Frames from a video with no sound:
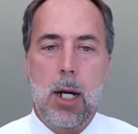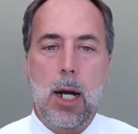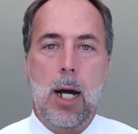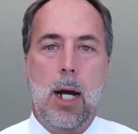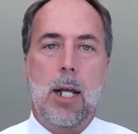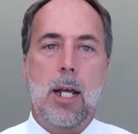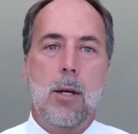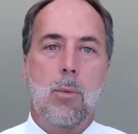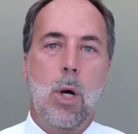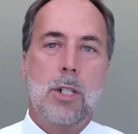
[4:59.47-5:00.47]

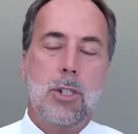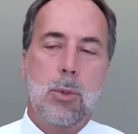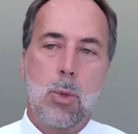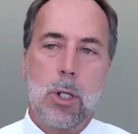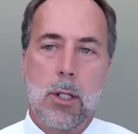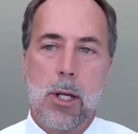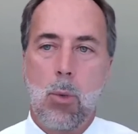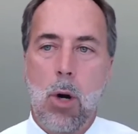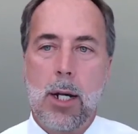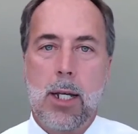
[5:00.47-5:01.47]
What you really
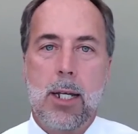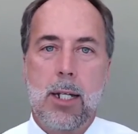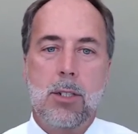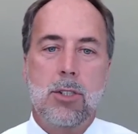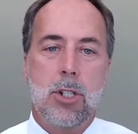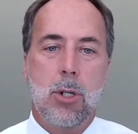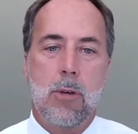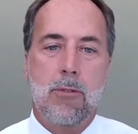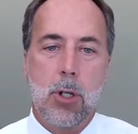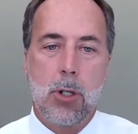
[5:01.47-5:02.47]
want to get into,
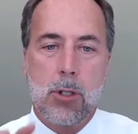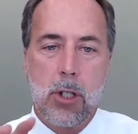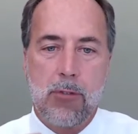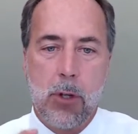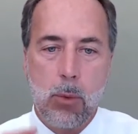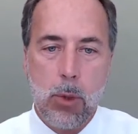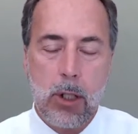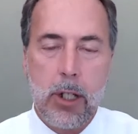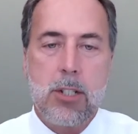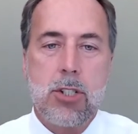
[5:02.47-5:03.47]
if you're really